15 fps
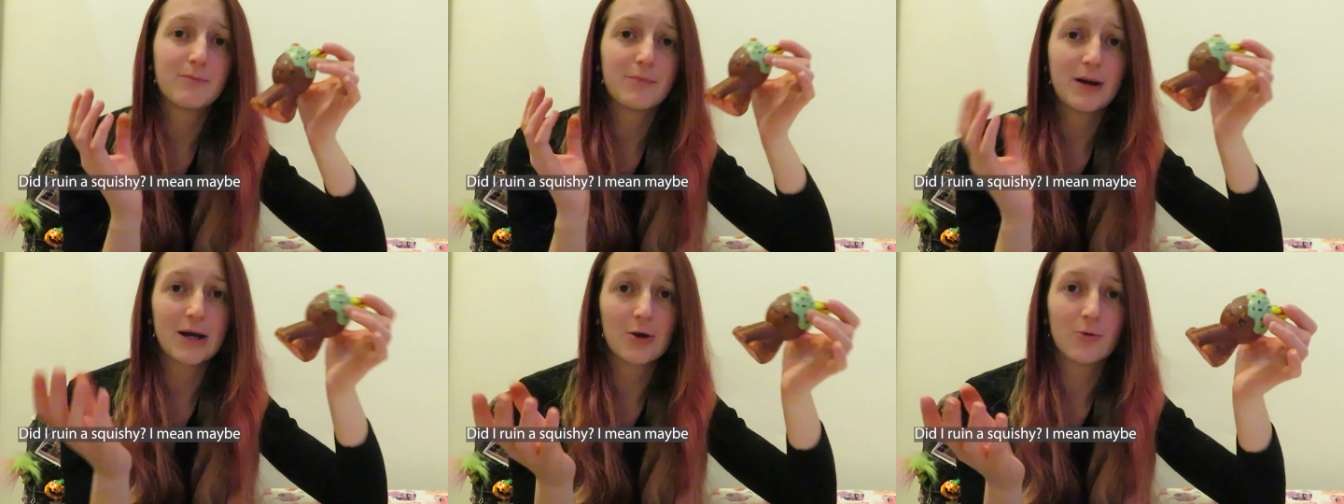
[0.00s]

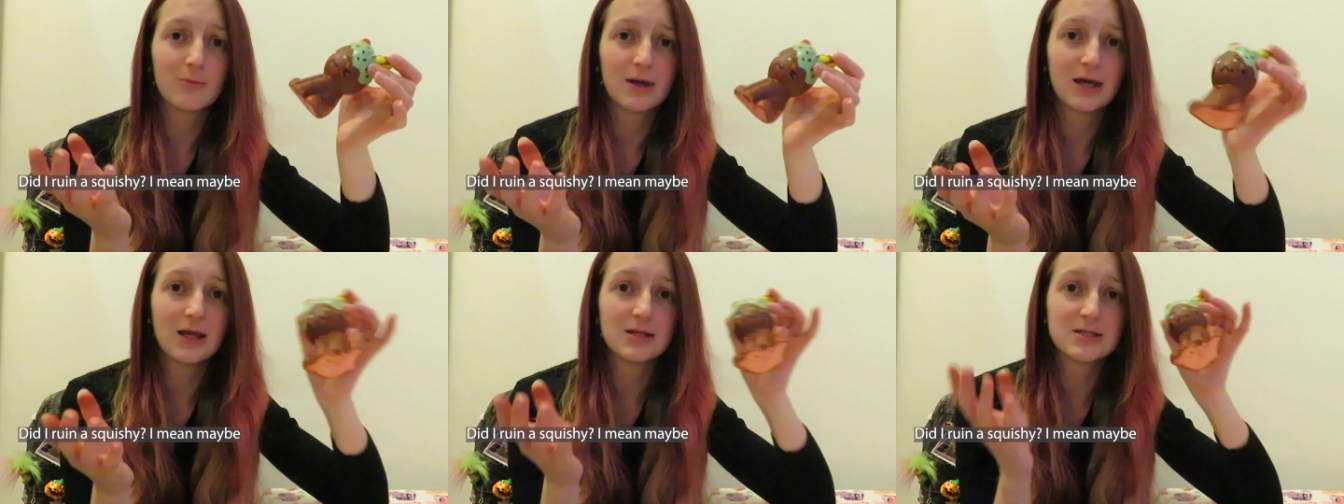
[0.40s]
By all
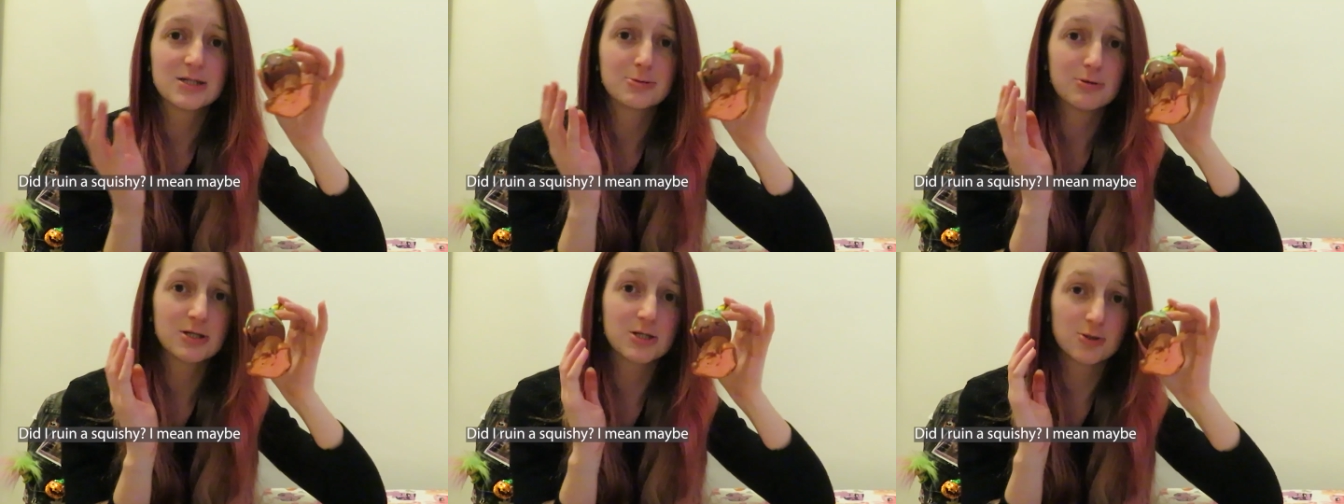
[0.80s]
means,
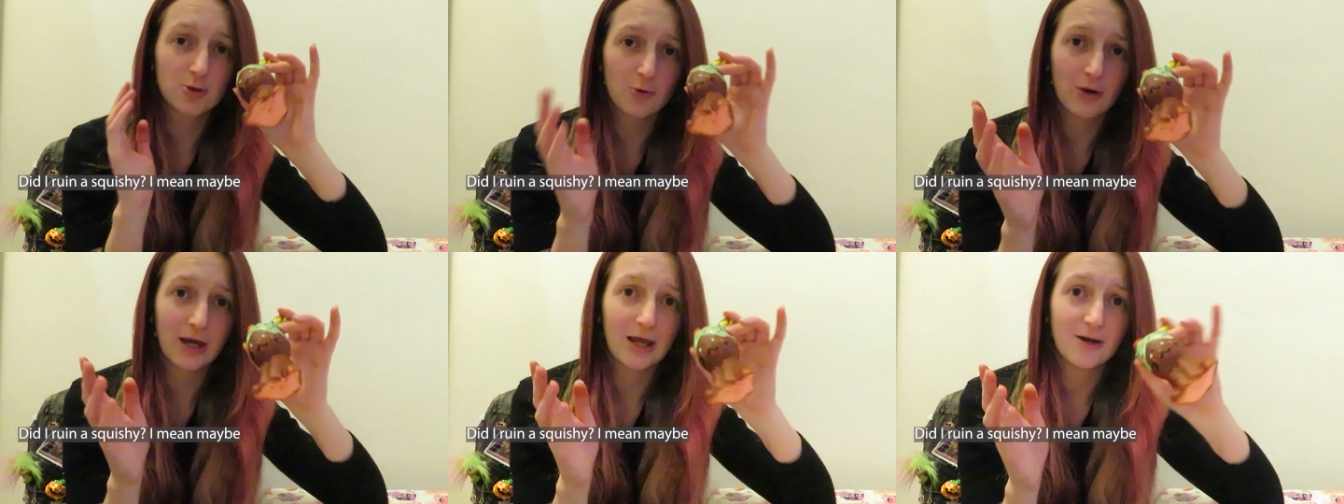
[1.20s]
this was
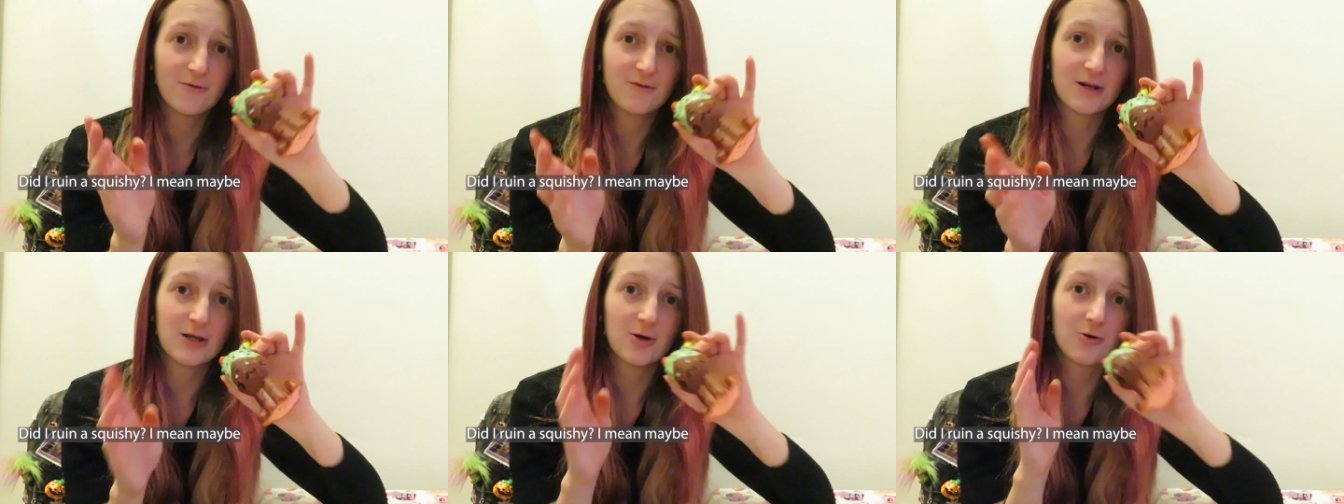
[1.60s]
no hate
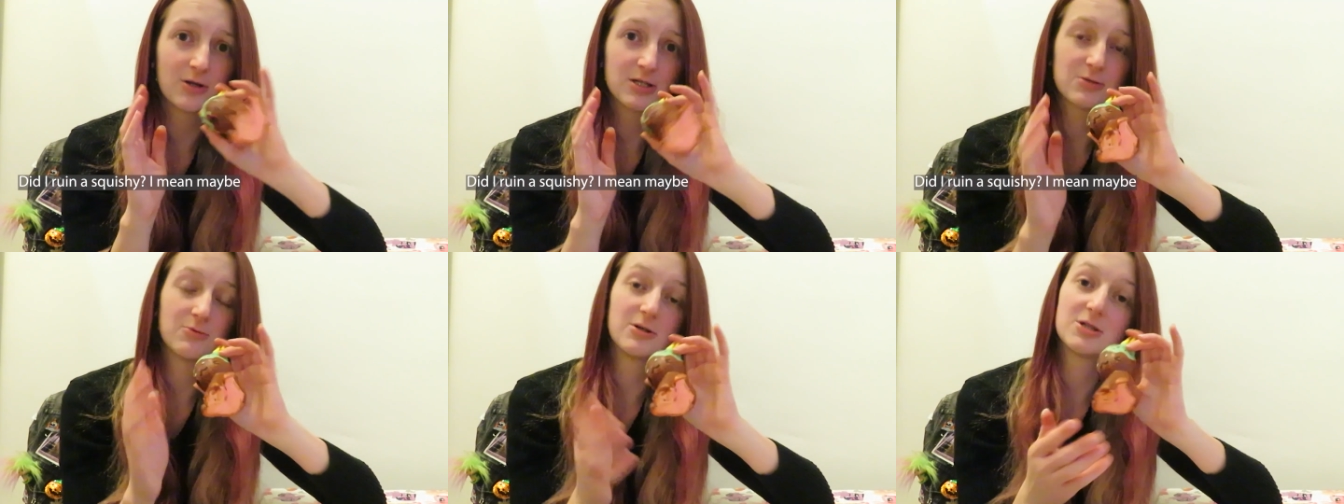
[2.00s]
video,
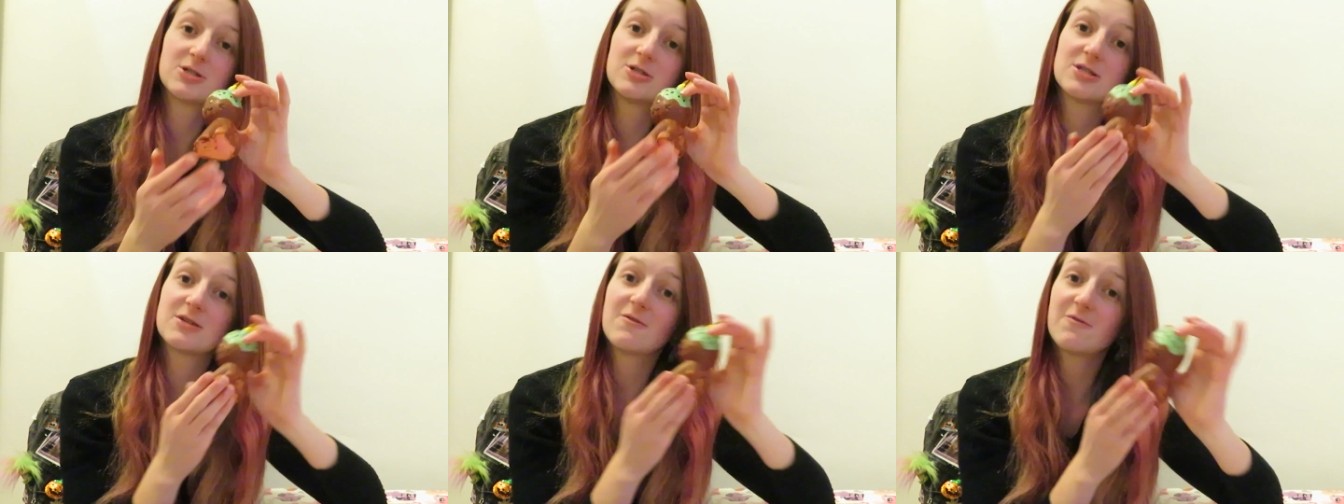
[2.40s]
this was
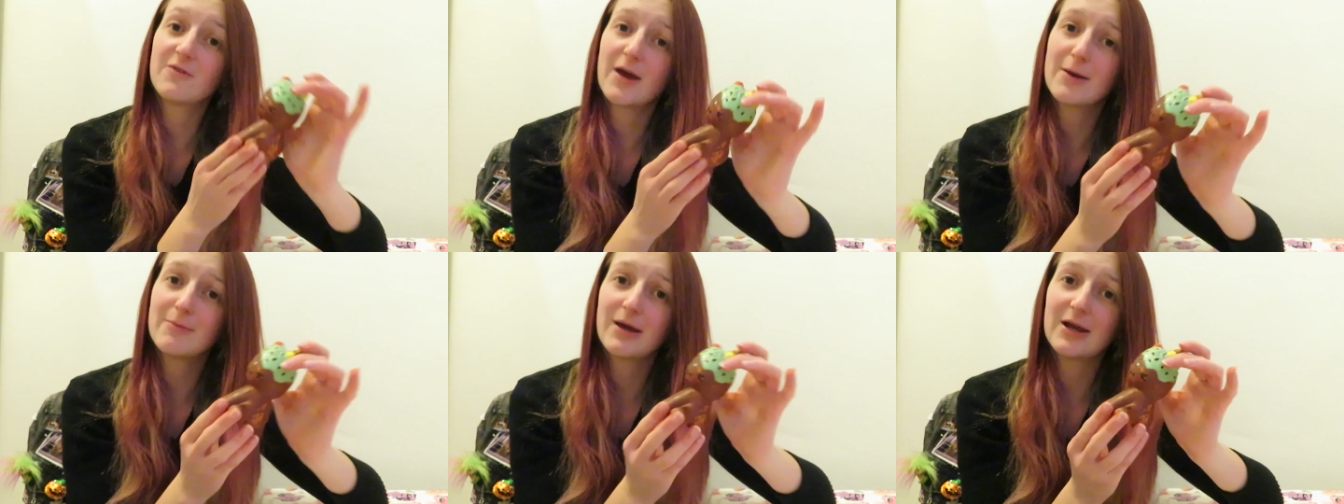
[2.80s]
just a
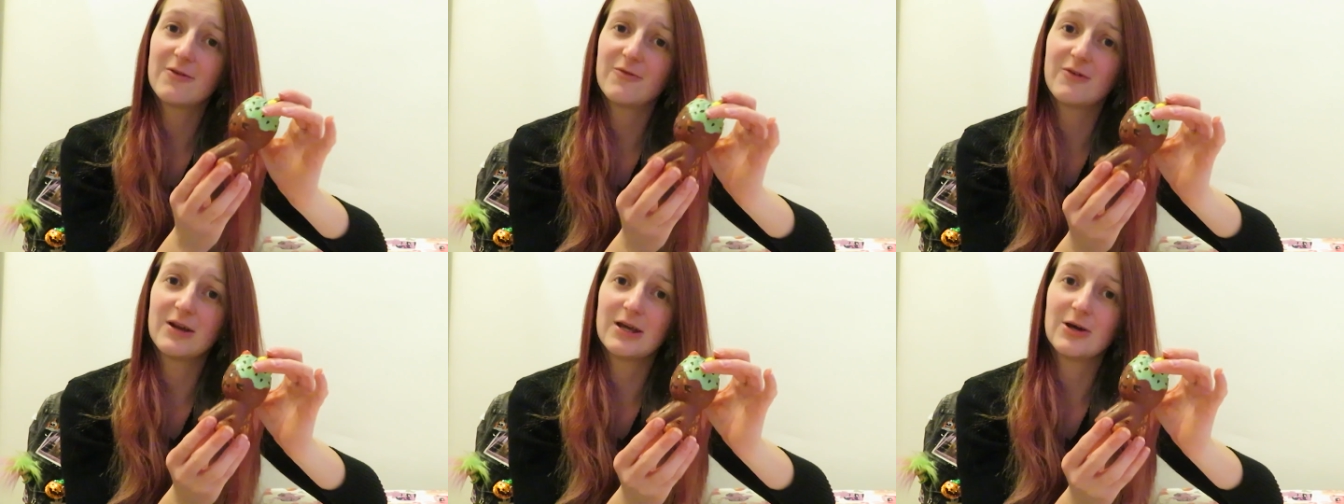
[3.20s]
fan-made
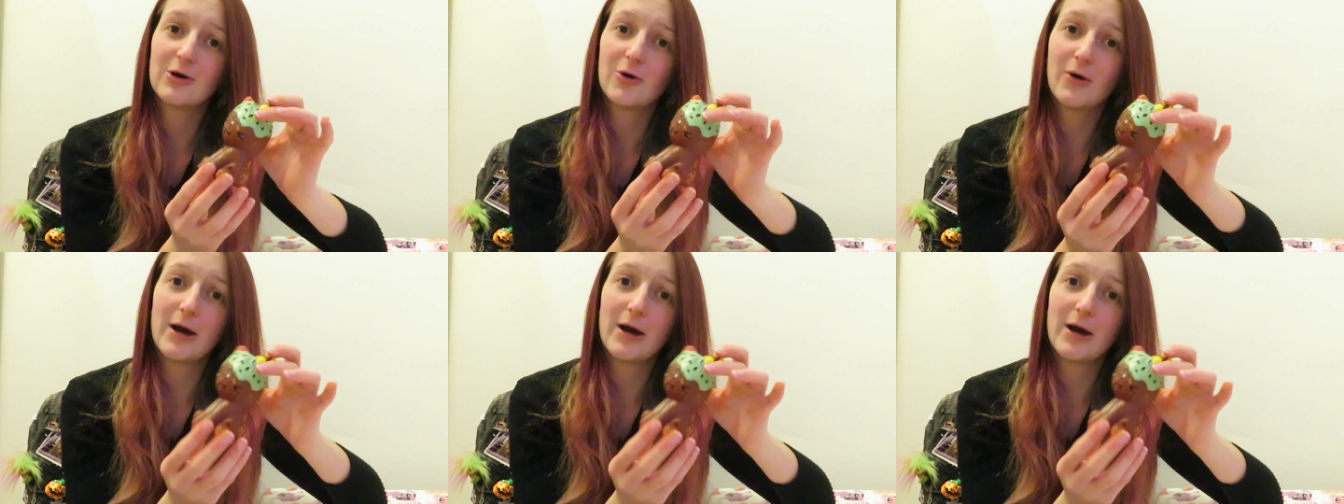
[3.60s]
video.